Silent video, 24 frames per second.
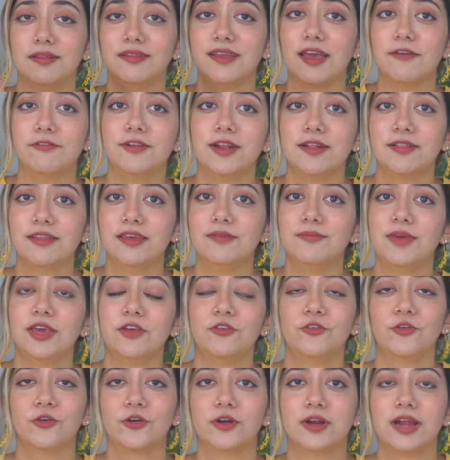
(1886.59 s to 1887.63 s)
Definitely make
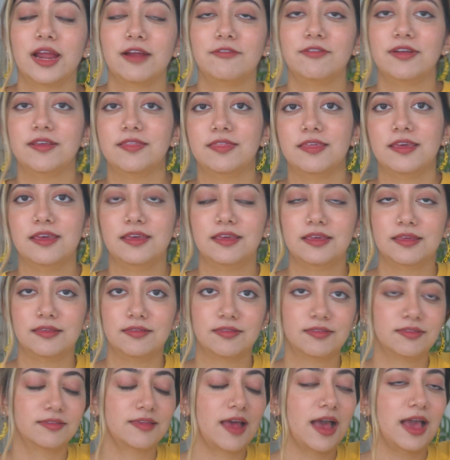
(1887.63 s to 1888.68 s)
sure everything is
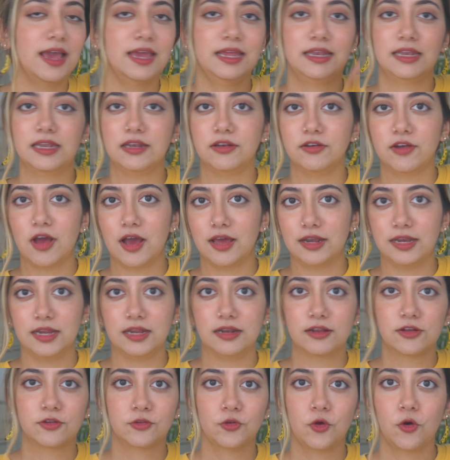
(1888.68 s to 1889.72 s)
signed and
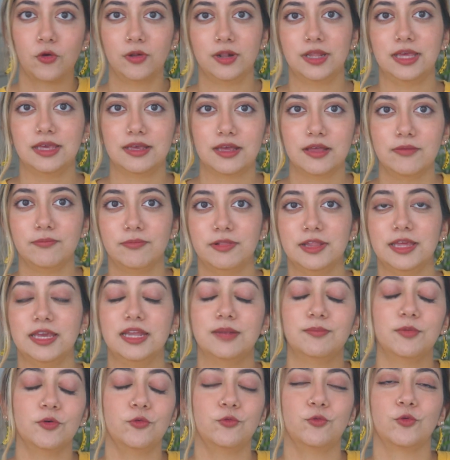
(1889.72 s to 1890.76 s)
dotted, totally
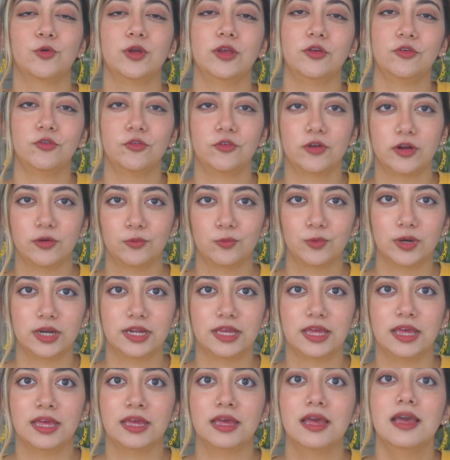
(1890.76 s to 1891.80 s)
complete before you start
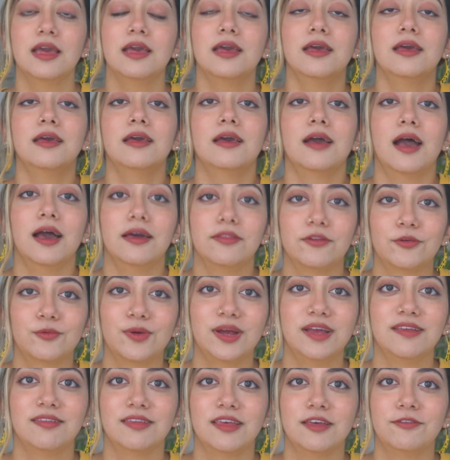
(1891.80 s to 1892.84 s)
working.
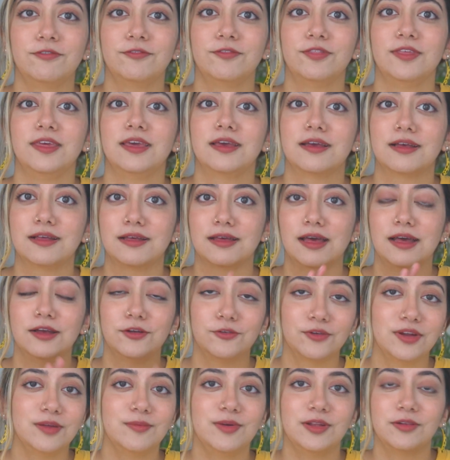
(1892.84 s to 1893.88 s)
Otherwise, if the
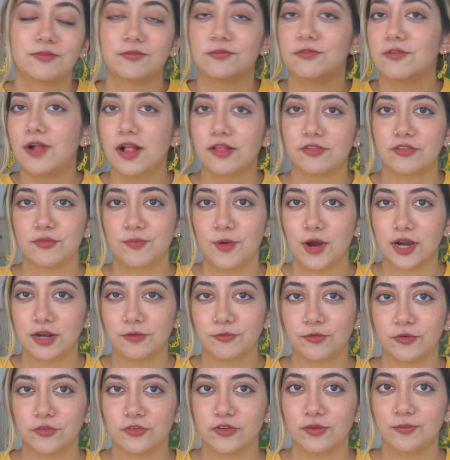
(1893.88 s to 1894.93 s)
agreement falls
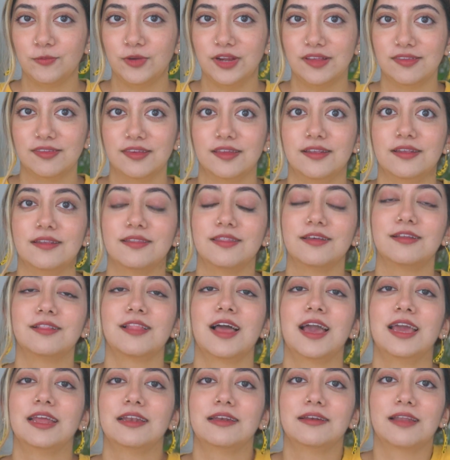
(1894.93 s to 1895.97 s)
apart for some reason, the
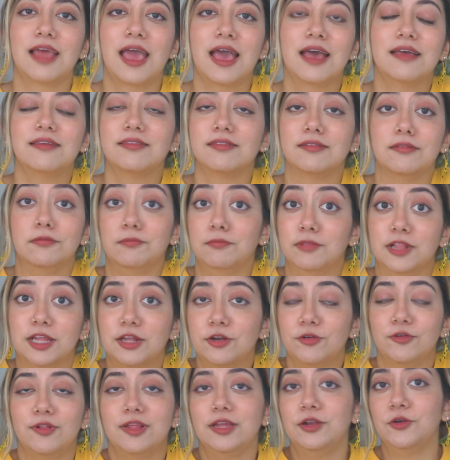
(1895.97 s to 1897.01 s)
client has
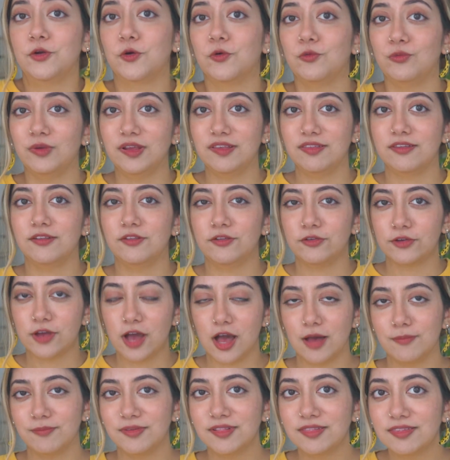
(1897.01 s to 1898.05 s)
literally no reason to
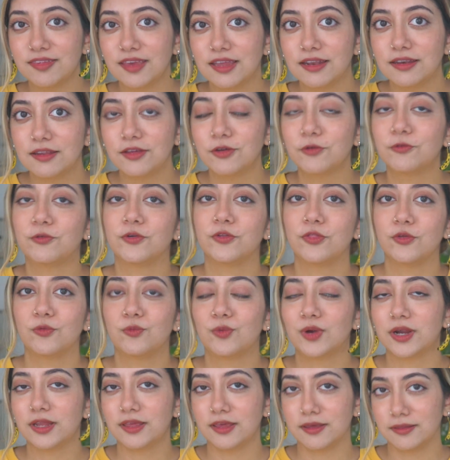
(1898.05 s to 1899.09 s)
compensate you for the
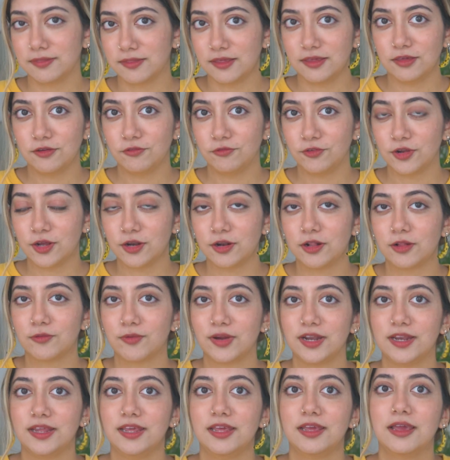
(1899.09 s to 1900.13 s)
work that you've done
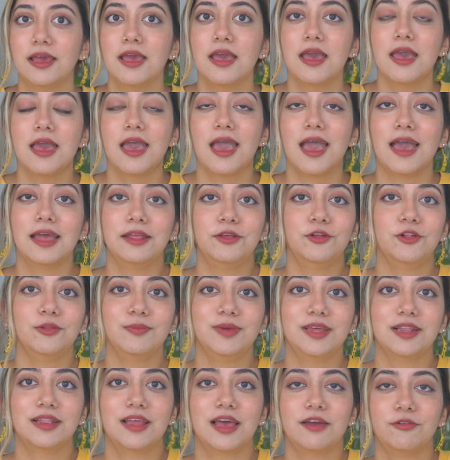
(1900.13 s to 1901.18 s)
already, and you'll
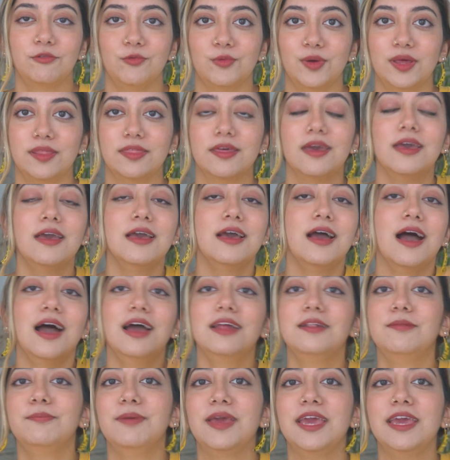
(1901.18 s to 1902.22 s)
be left with
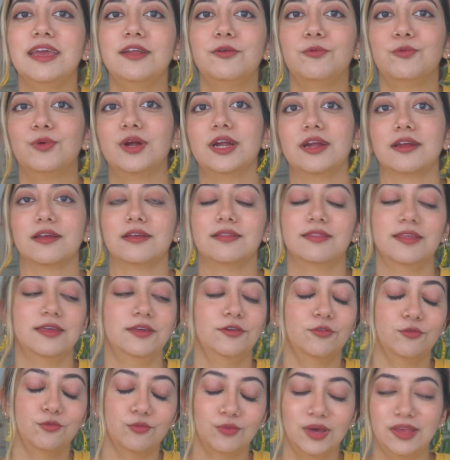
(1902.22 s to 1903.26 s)
unpaid work that
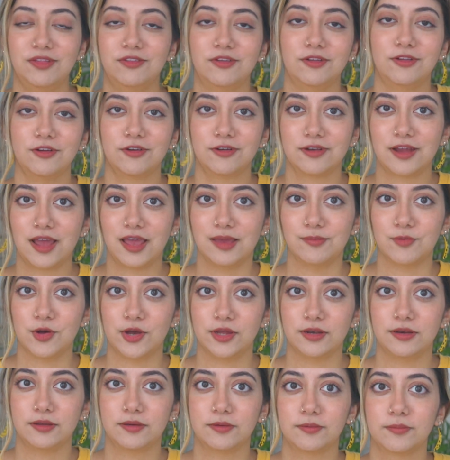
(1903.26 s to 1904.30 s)
you've wasted your time
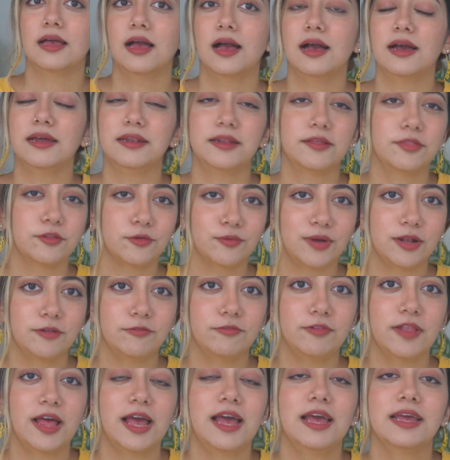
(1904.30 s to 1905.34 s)
on. Another red
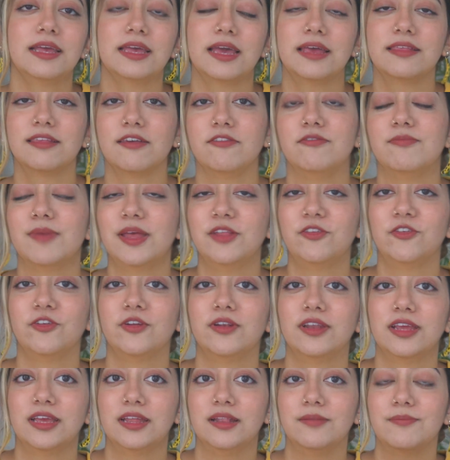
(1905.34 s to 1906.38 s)
flag, as I've
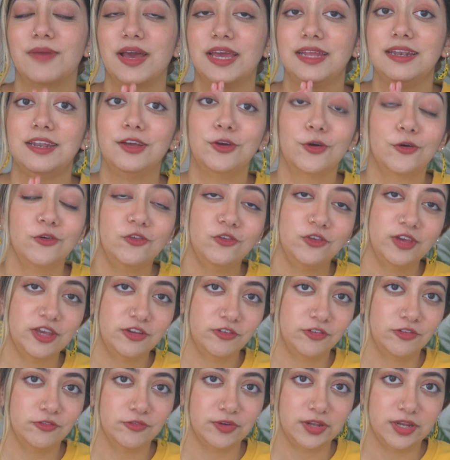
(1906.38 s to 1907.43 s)
mentioned in my
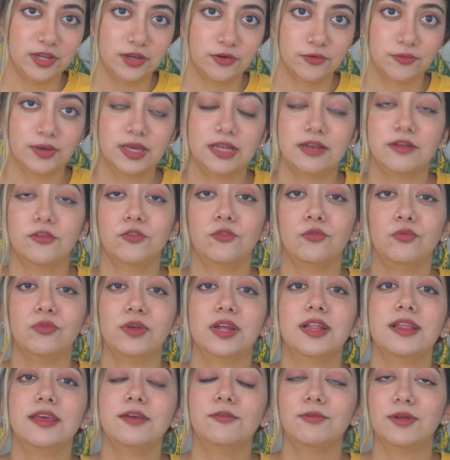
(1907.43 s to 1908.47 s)
negotiation video, it is
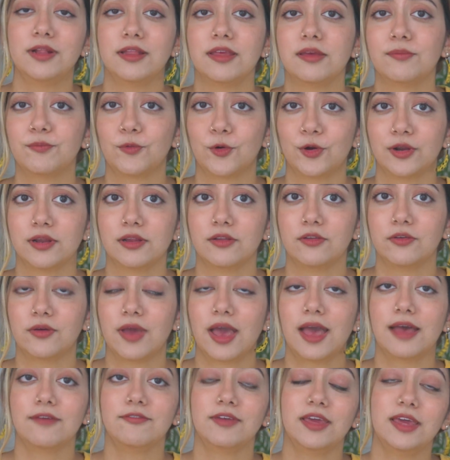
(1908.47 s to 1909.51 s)
really important to
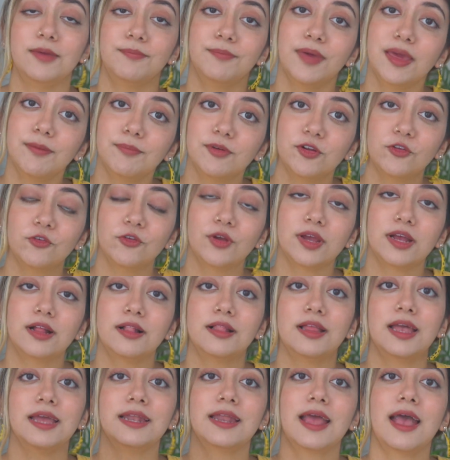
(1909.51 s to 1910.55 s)
have a paper
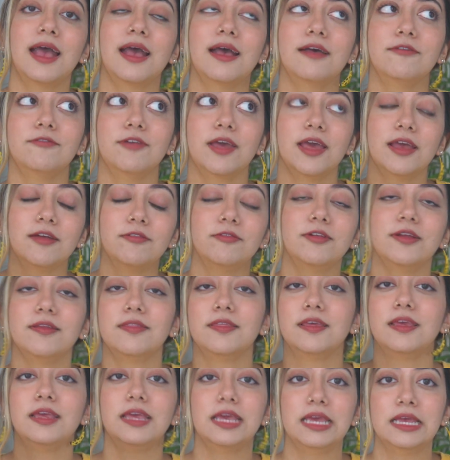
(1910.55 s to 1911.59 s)
trail and have
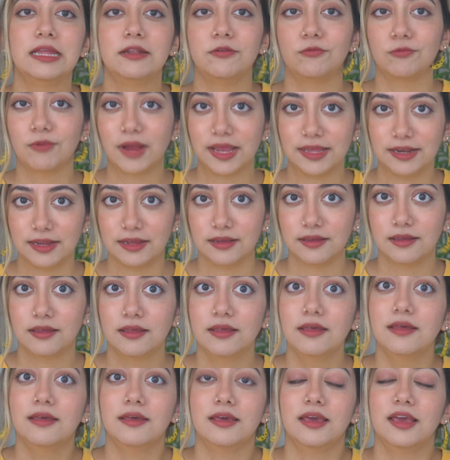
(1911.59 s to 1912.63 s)
everything in writing,
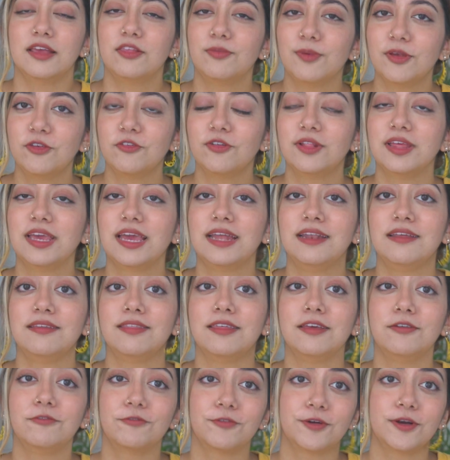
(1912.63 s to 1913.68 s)
especially
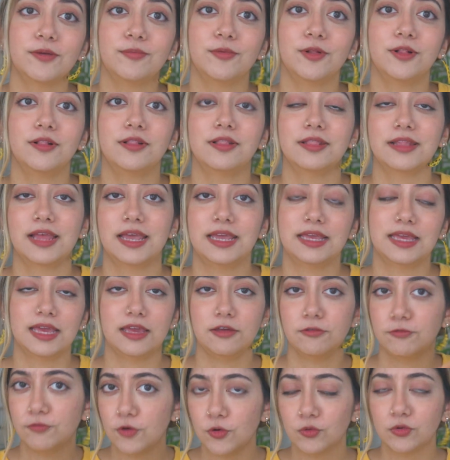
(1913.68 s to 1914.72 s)
anything verbal like
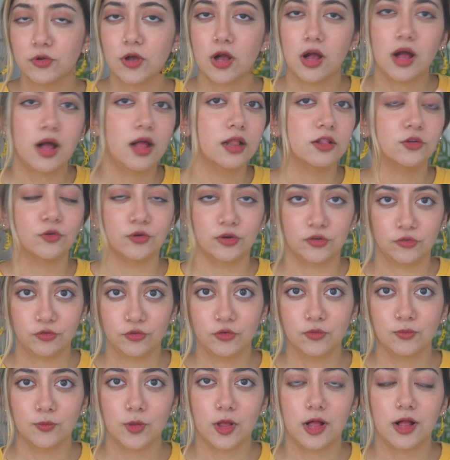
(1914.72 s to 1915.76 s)
a phone call or a
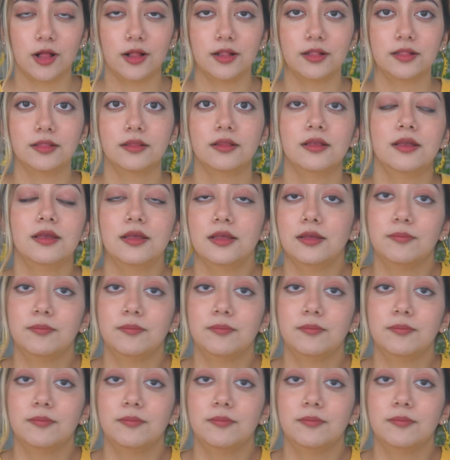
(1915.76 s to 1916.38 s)
Zoom call.